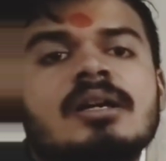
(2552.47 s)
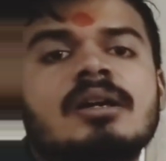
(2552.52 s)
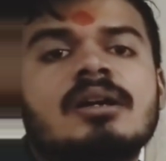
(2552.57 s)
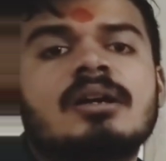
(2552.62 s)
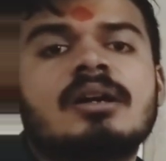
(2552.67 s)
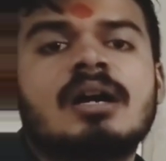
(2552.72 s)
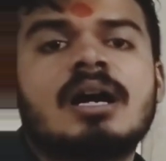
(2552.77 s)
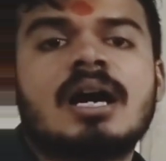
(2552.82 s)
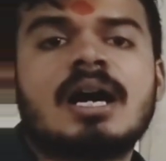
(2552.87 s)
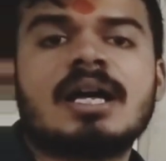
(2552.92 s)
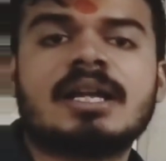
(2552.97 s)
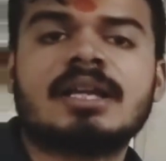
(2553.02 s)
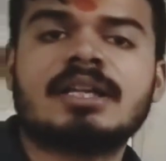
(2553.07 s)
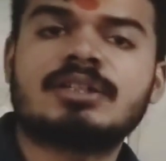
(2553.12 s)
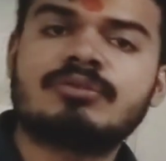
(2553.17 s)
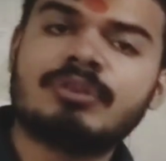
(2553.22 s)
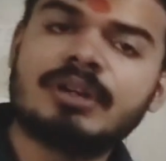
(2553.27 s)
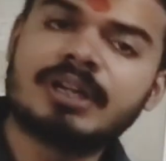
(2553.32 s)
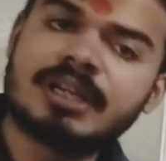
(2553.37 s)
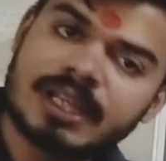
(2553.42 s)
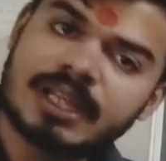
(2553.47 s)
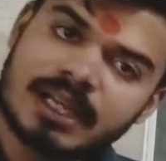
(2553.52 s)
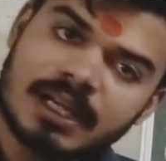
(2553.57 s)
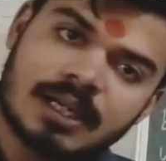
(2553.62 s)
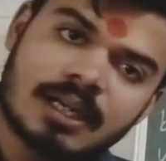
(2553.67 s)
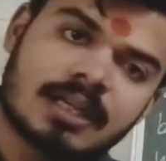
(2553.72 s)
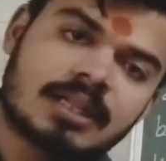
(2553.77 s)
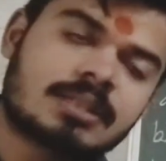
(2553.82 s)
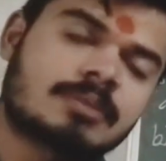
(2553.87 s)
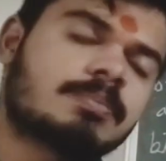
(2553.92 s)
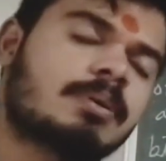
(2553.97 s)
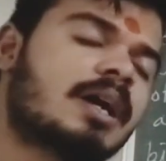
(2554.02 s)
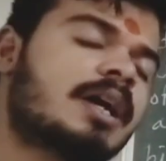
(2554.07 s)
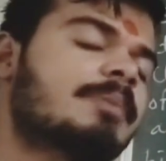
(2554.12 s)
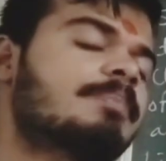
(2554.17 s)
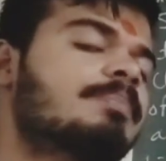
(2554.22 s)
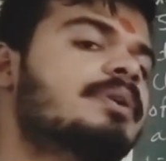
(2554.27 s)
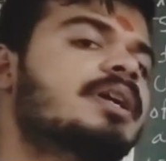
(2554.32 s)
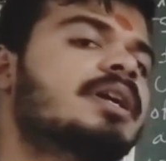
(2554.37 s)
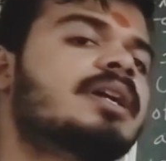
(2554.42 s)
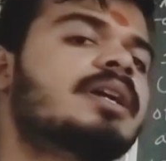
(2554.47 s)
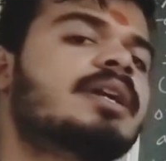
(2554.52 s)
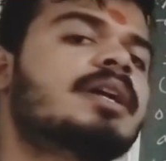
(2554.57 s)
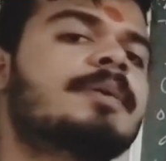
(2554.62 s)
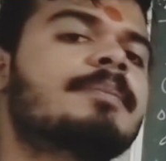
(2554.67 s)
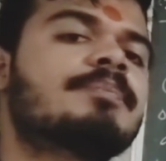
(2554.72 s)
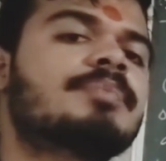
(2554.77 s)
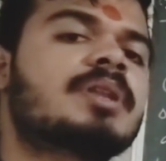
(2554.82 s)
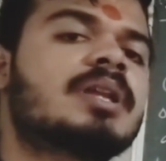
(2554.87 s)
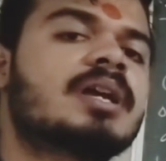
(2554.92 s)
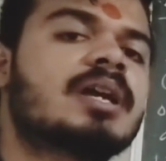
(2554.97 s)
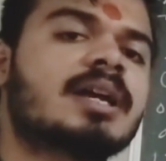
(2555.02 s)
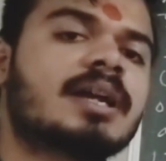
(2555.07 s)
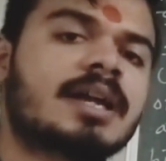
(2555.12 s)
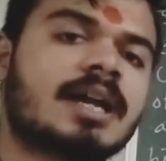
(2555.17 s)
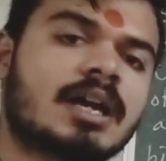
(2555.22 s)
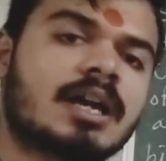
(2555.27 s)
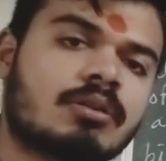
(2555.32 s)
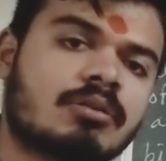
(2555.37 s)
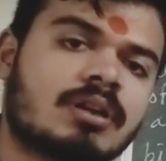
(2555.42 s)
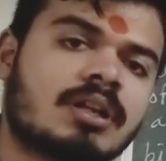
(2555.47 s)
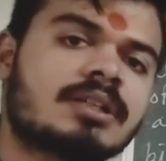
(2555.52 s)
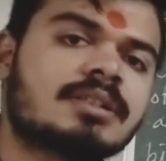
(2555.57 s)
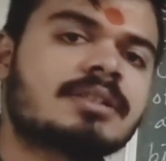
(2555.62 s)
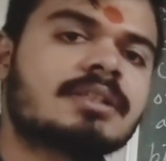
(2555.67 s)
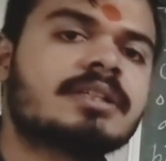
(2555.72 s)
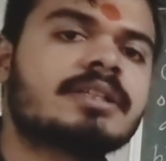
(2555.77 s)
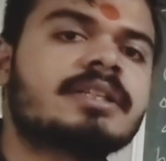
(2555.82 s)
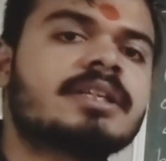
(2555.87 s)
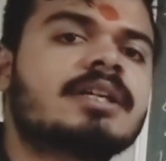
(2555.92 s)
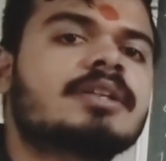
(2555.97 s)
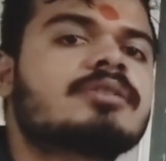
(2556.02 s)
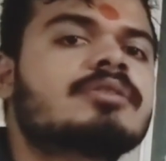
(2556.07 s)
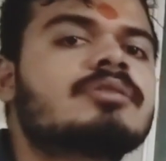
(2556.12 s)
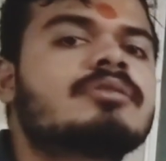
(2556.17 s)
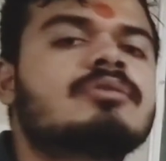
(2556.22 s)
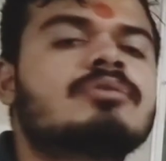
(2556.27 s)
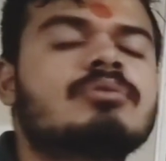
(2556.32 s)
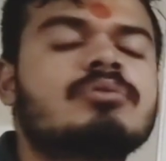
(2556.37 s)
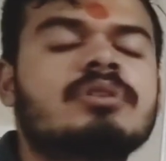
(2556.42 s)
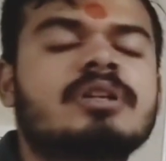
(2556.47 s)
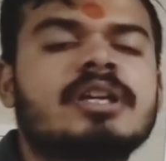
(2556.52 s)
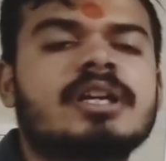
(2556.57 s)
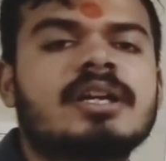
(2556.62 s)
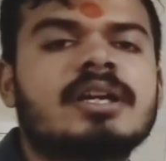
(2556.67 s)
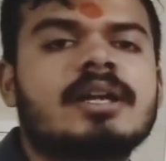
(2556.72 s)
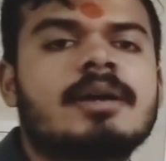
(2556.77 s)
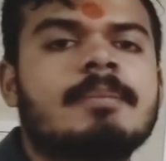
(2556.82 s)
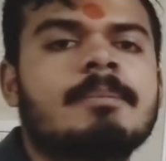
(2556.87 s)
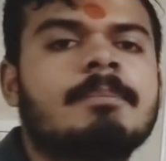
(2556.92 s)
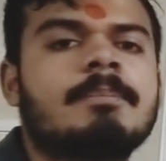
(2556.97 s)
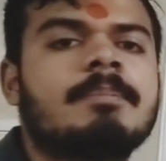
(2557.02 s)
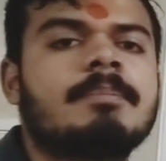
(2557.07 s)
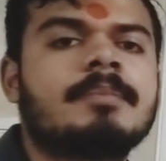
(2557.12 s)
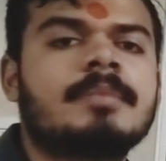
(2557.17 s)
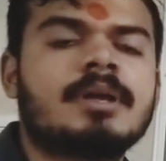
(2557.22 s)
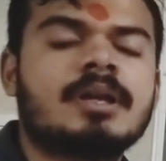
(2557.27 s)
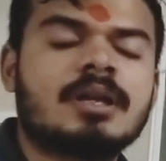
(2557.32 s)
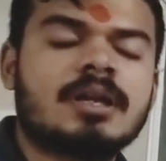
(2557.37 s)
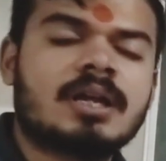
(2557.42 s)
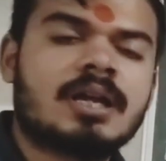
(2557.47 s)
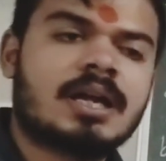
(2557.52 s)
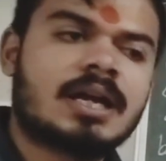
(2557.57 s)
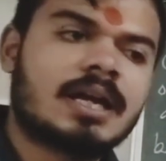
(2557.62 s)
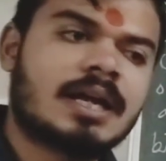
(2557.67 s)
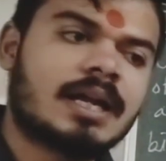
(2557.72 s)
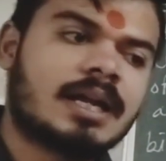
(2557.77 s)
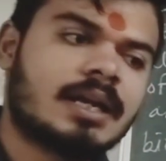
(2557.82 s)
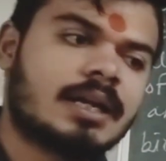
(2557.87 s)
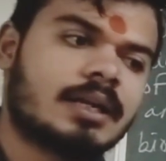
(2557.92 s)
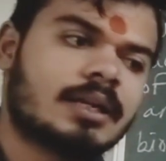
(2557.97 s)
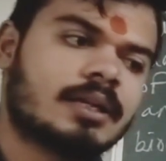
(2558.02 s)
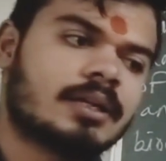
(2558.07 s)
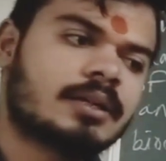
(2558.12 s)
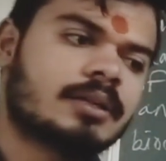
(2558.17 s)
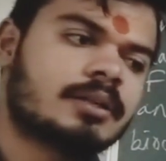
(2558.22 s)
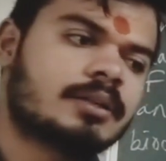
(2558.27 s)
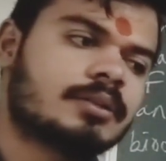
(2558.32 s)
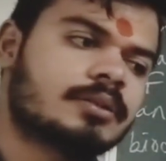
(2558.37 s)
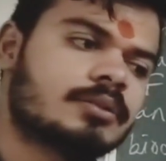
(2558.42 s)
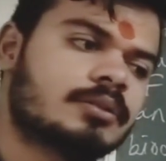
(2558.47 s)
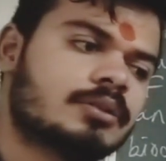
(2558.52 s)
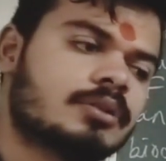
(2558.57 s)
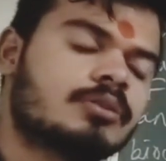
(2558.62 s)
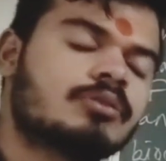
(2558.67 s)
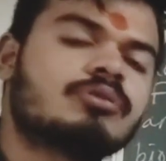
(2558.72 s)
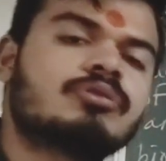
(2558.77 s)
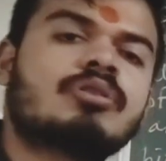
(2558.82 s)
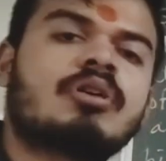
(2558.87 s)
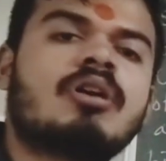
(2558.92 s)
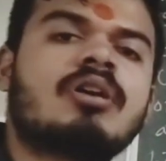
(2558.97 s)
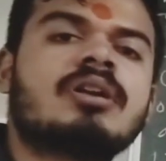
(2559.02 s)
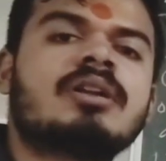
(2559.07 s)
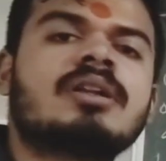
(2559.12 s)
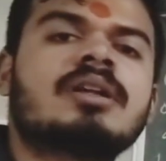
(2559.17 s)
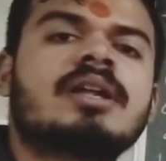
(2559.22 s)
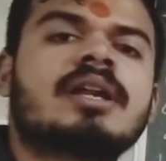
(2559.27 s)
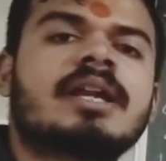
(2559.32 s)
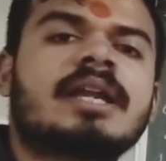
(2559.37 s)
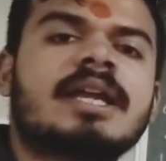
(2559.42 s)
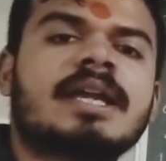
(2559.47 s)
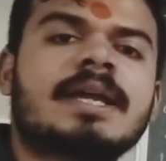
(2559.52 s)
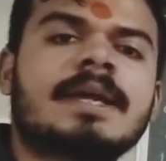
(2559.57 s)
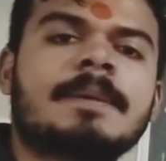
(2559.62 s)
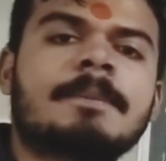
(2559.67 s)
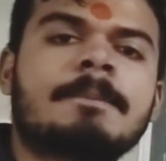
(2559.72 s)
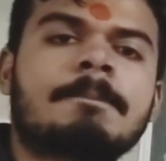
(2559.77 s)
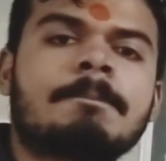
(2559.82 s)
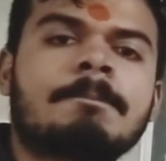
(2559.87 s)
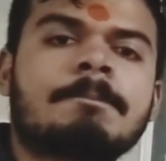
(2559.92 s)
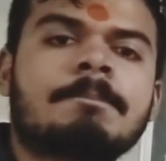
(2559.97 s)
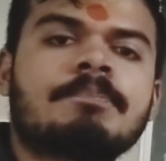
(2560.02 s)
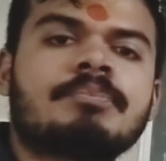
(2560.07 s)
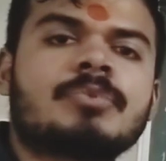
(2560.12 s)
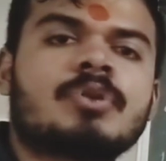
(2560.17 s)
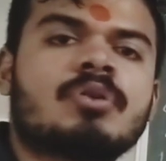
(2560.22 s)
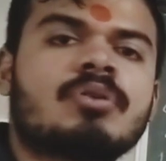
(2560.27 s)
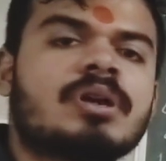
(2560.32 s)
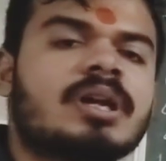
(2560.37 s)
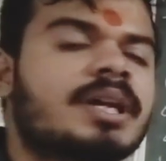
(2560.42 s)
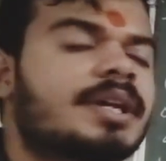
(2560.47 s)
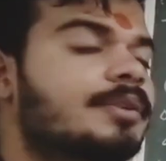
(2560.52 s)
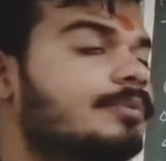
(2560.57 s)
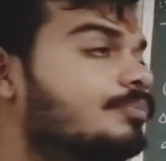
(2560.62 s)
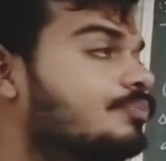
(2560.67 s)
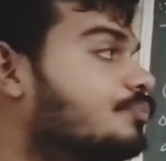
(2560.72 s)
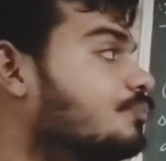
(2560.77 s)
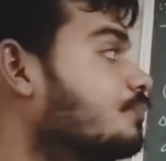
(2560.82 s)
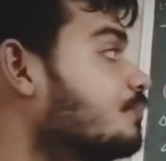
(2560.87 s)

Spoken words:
R.H. Whitaker's 5 kingdom, Carolus Linnaeus 2 kingdom, and John Ray. Okay,